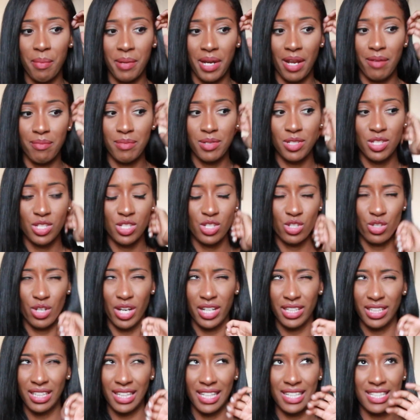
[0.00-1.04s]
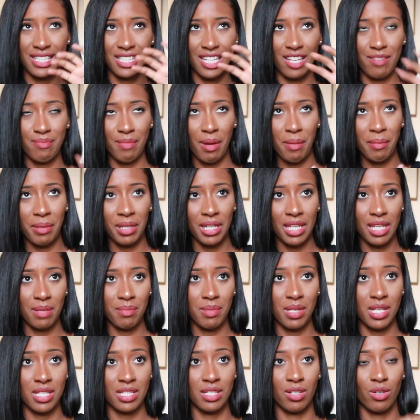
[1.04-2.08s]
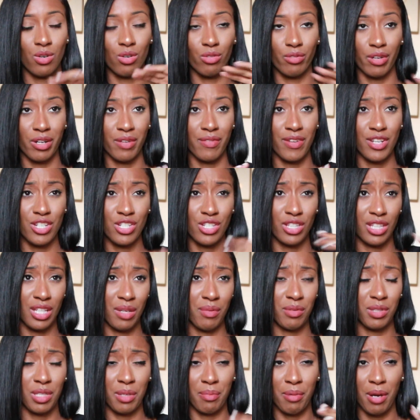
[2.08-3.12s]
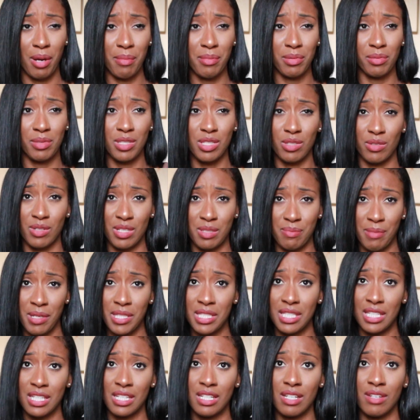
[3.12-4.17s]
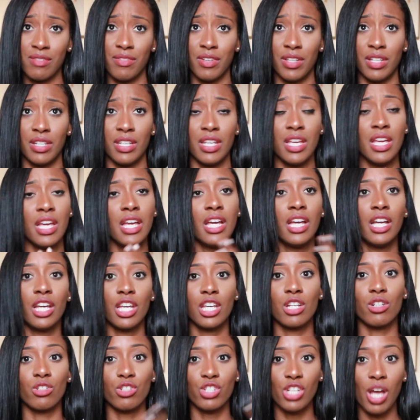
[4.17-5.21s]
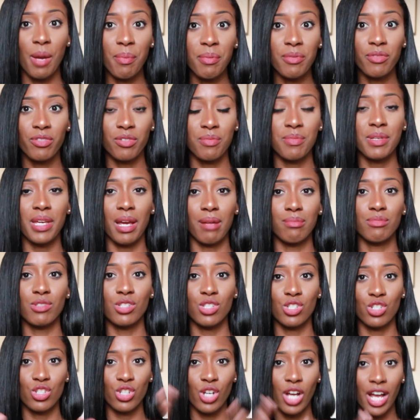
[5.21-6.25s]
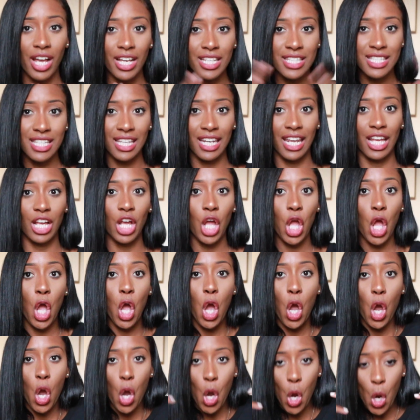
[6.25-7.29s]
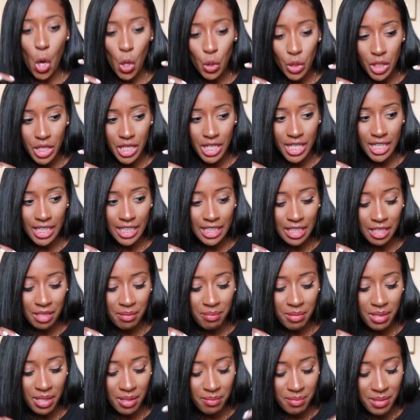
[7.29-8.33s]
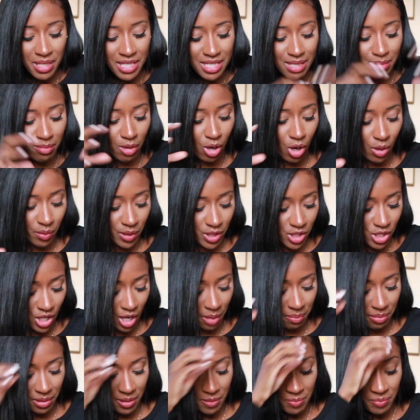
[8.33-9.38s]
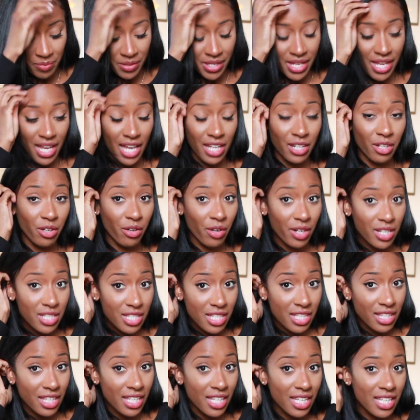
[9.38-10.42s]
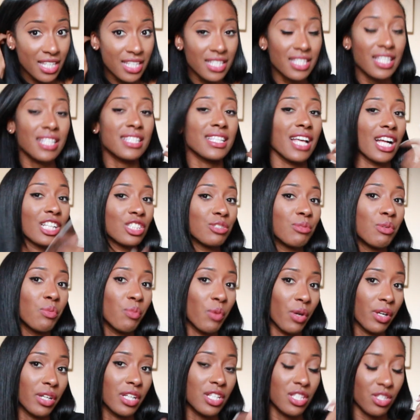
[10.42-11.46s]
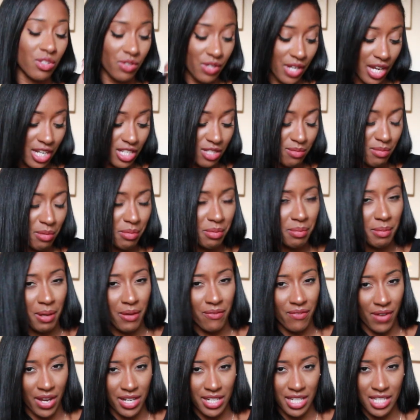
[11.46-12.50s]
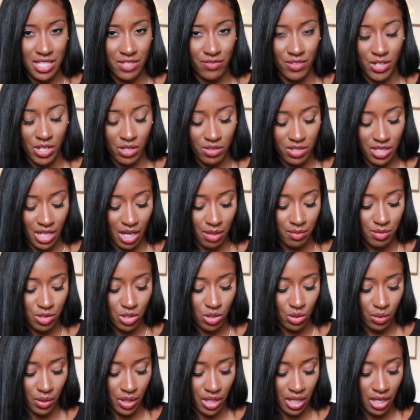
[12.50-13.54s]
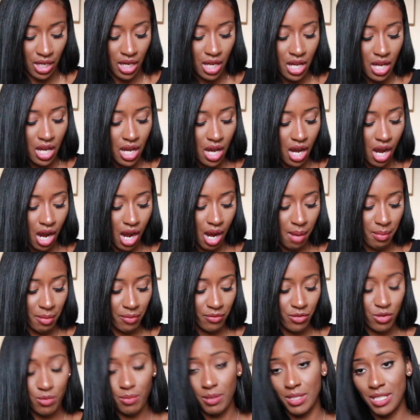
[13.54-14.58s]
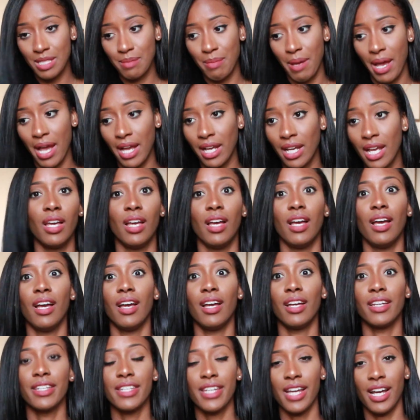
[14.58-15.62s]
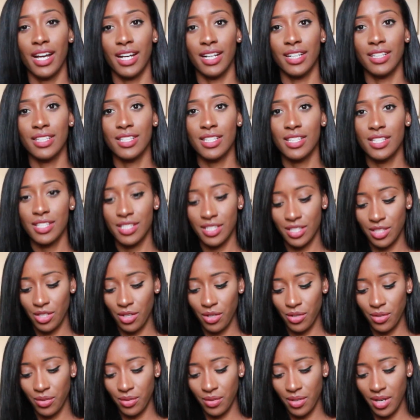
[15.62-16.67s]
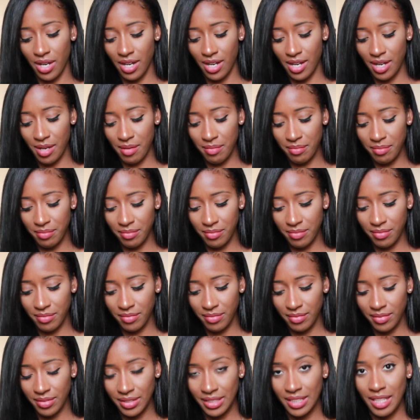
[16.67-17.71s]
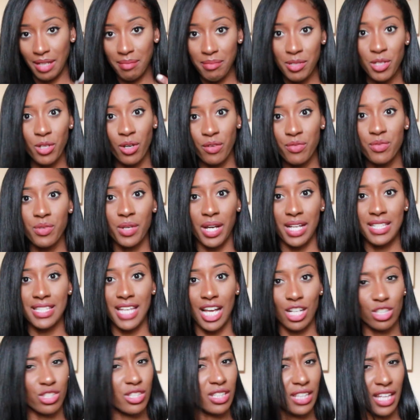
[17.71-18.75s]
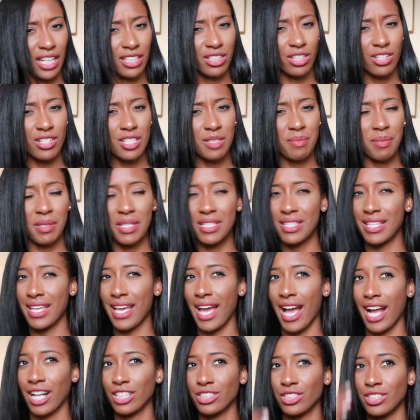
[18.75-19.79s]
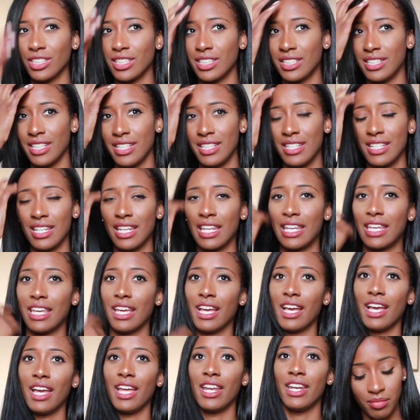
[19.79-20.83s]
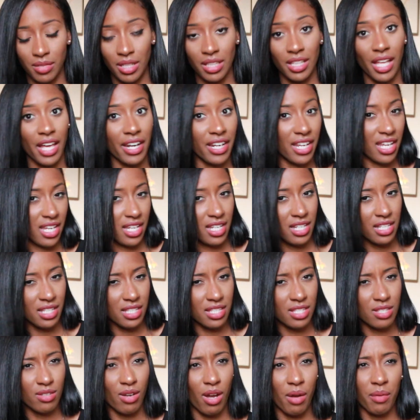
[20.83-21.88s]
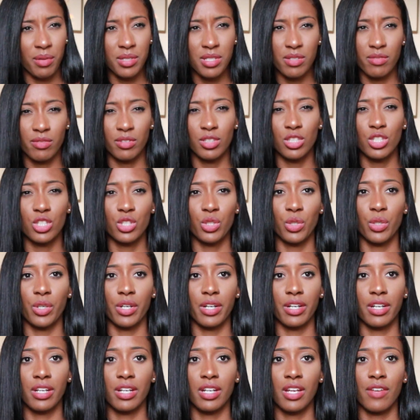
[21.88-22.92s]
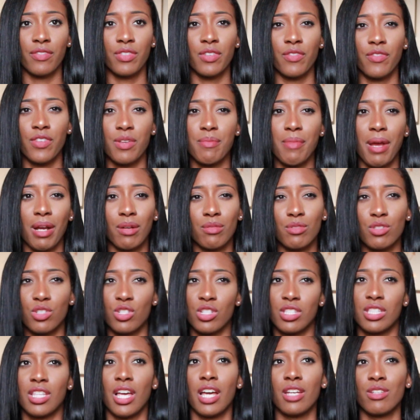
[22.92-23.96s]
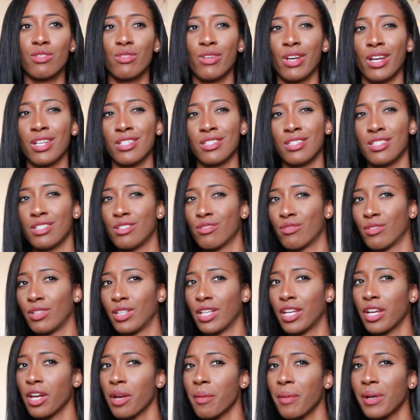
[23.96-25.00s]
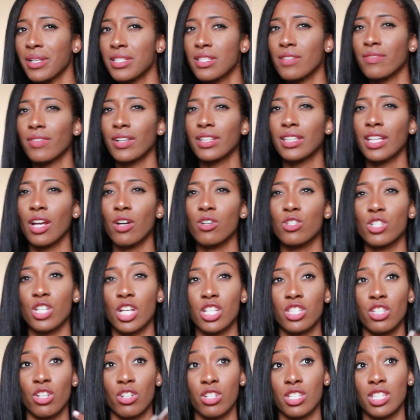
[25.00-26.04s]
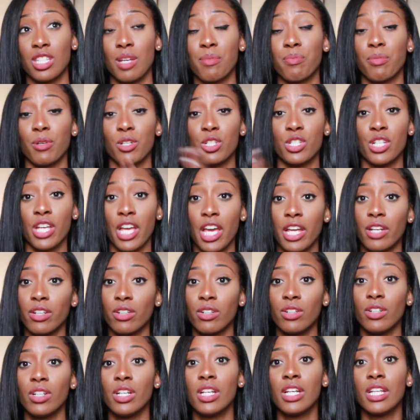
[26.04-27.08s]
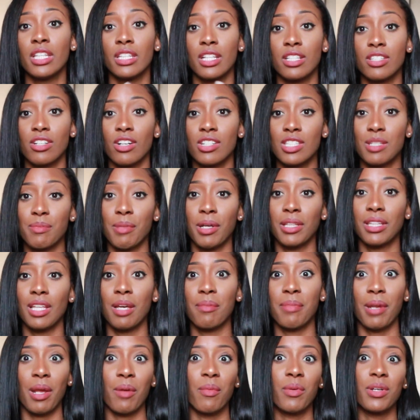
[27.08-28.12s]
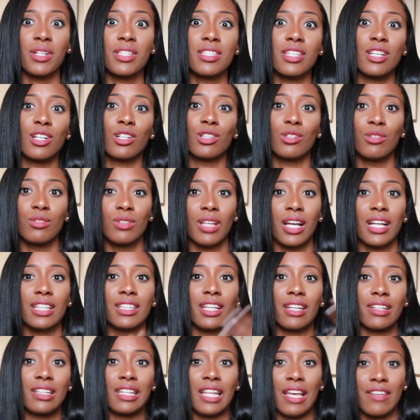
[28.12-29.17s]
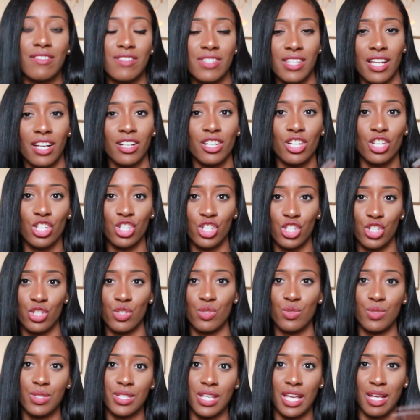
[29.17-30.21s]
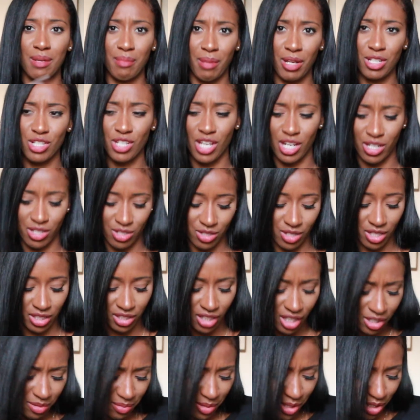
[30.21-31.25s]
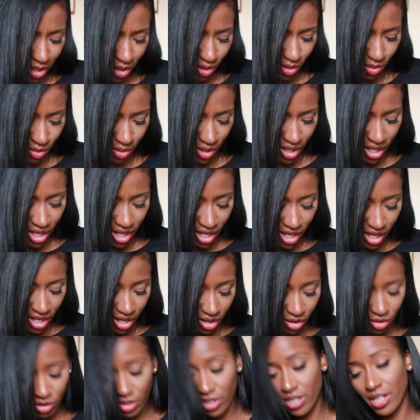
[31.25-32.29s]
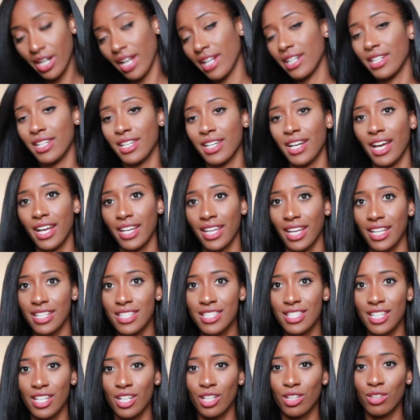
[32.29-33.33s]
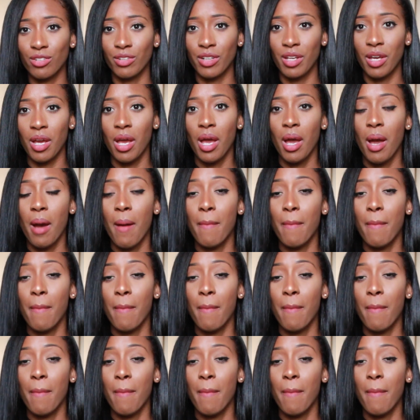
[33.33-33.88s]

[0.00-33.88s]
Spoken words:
And I've been trying to like save my money because the whole renovation thing with the apartment was so expensive. And, you know, shopping for me, I'm just trying to like hone it in a little bit because I'm always shopping. And the crazy thing is, it's actually been working. So you guys remember my finance videos that I was doing a few months back? Yeah. So let me know if you guys actually like those, because they actually didn't get a lot of hits. So I wasn't really sure if the feedback was just that you guys didn't really care about stuff like that, or should I start a separate channel that talks about that. But I wanted to include like a lot of lifestyle issues in my channel, so I thought it'd be cute, or a good idea, I guess, to include it.